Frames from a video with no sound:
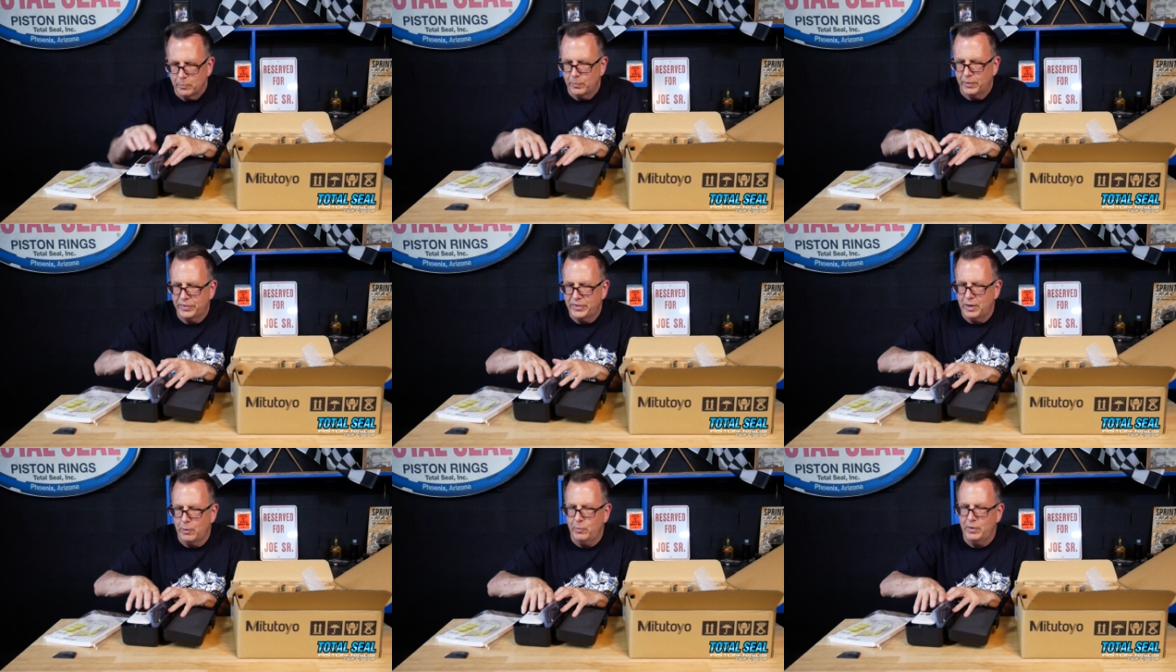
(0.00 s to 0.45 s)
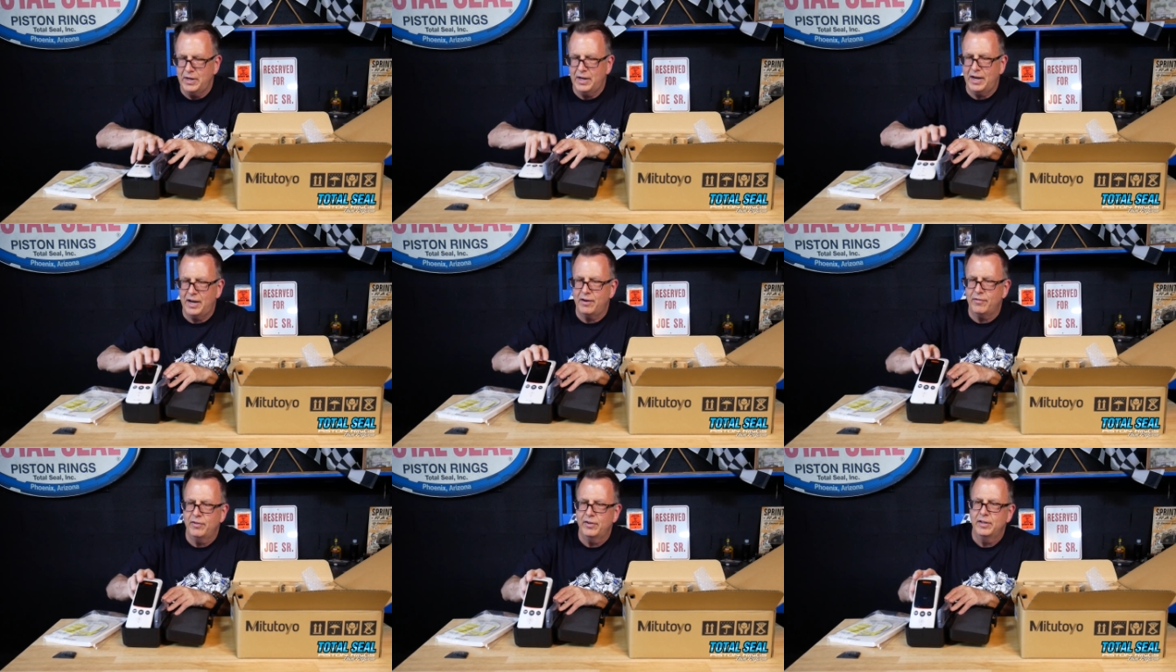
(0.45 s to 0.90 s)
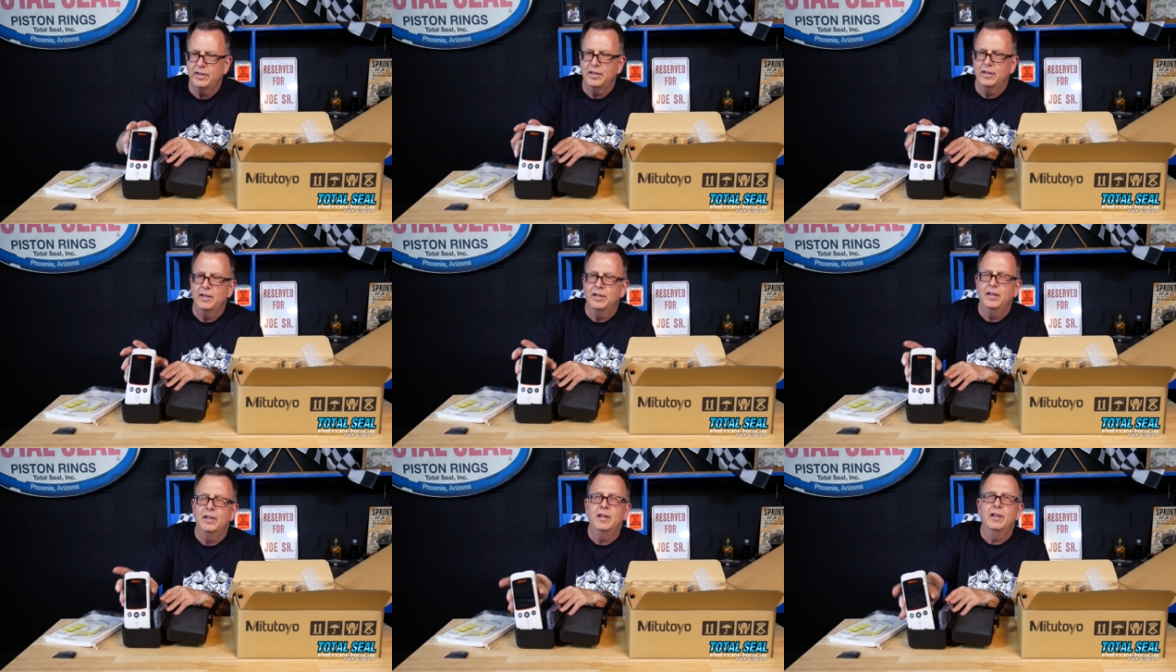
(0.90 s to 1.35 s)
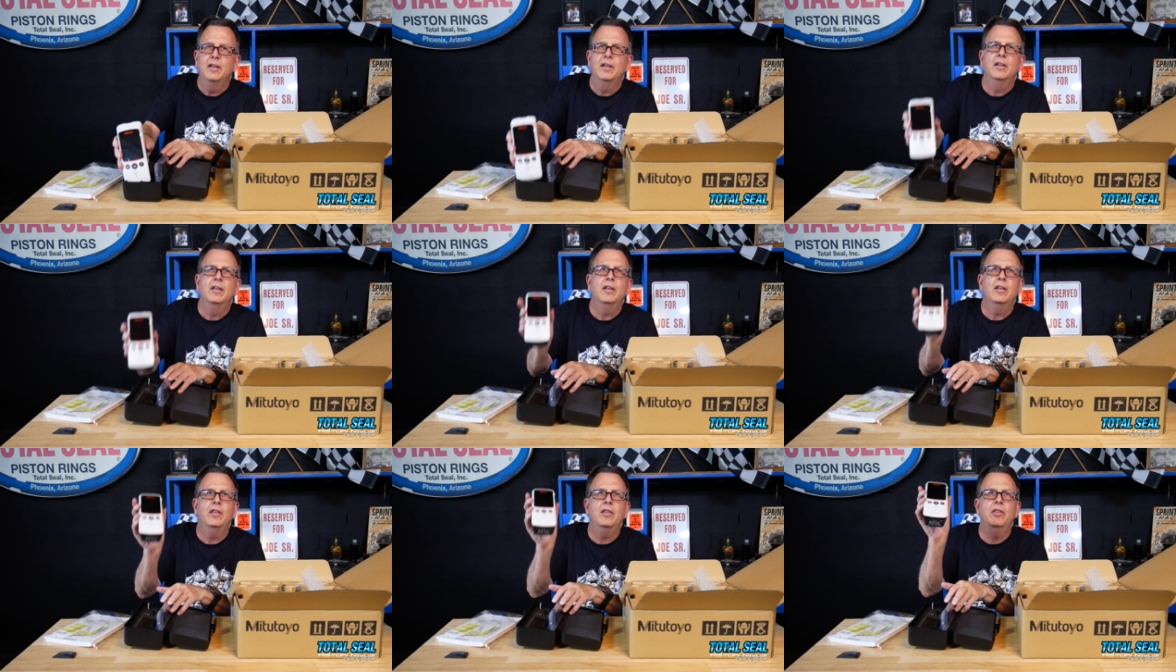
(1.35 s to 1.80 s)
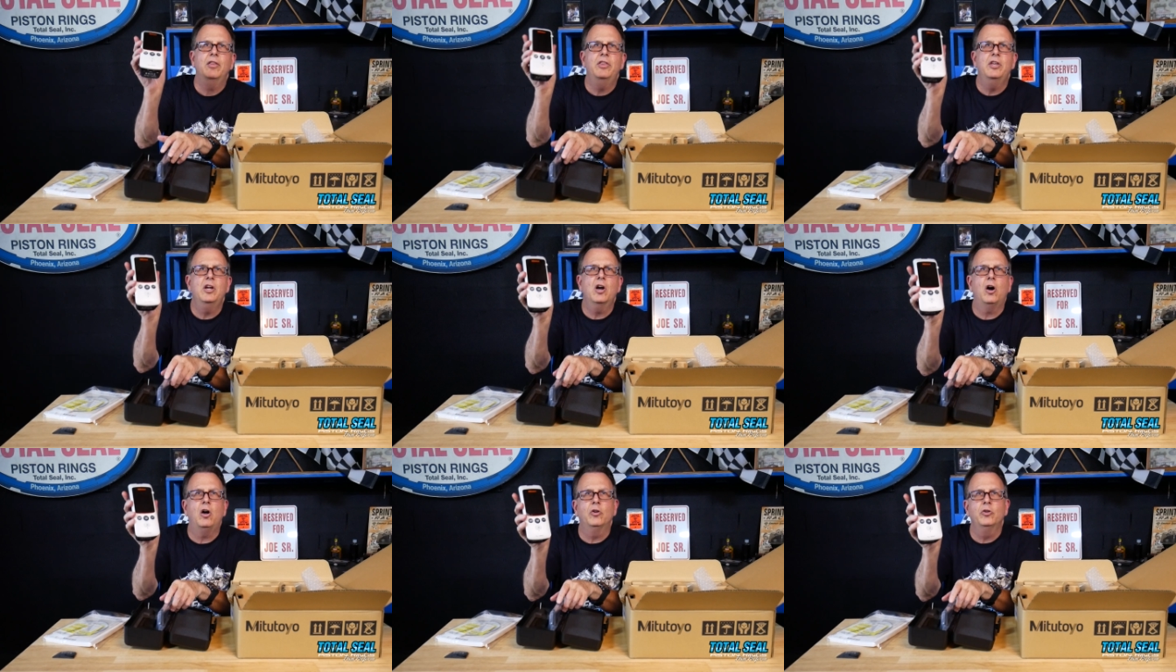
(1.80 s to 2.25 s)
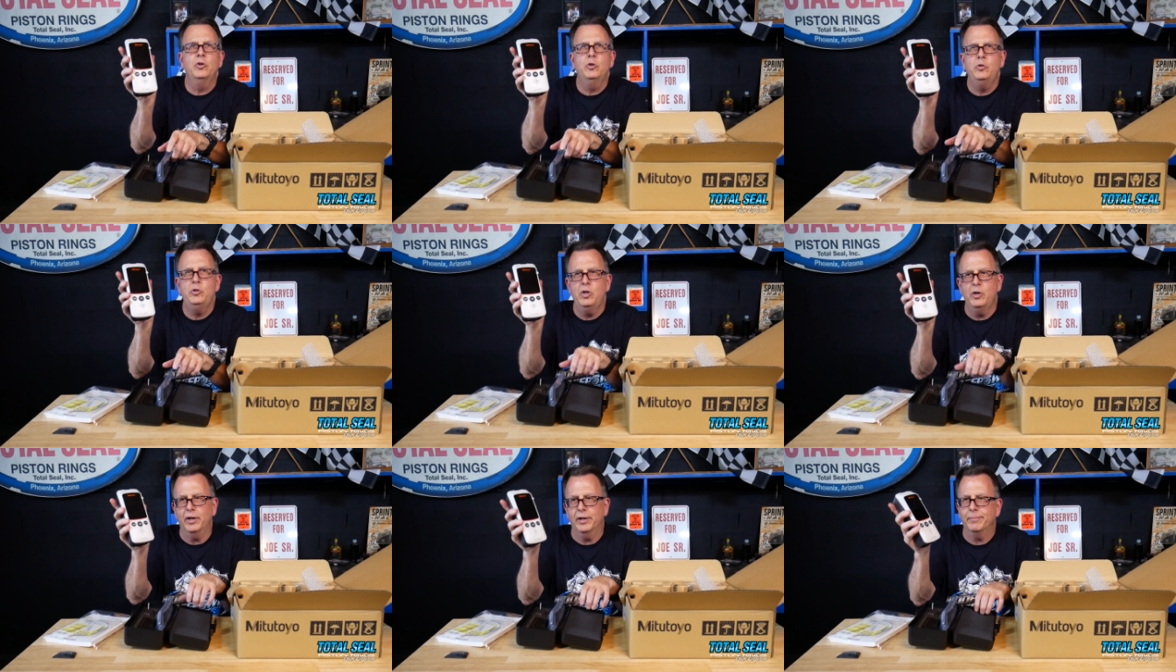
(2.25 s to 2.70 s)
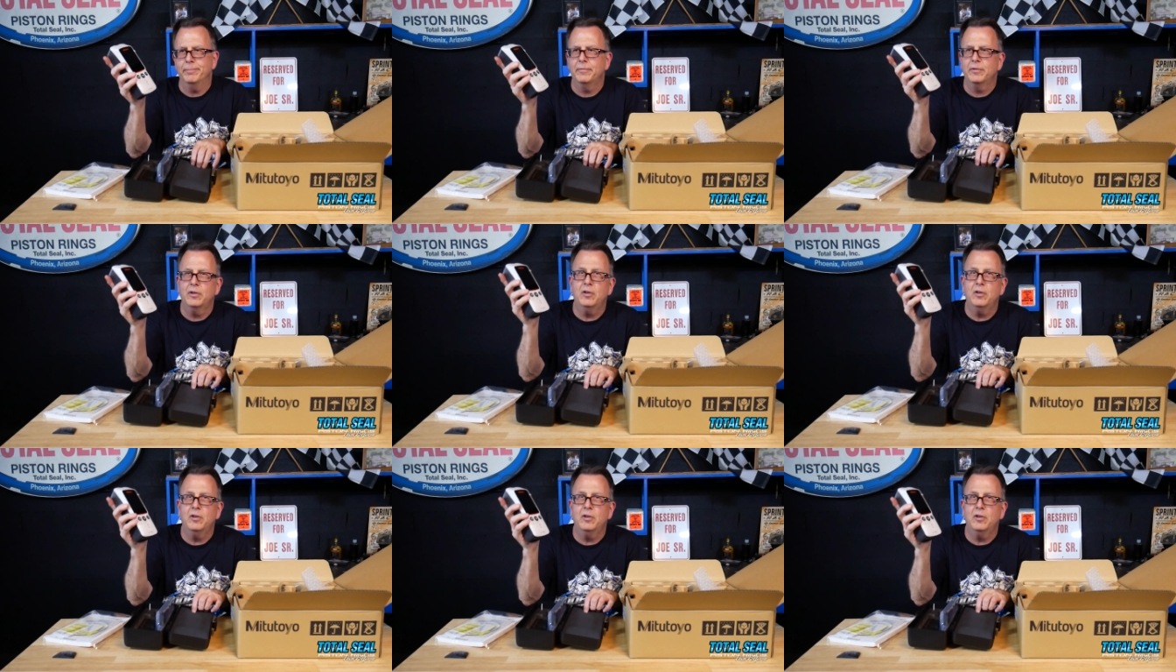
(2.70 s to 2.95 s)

but then we have the all-new unit.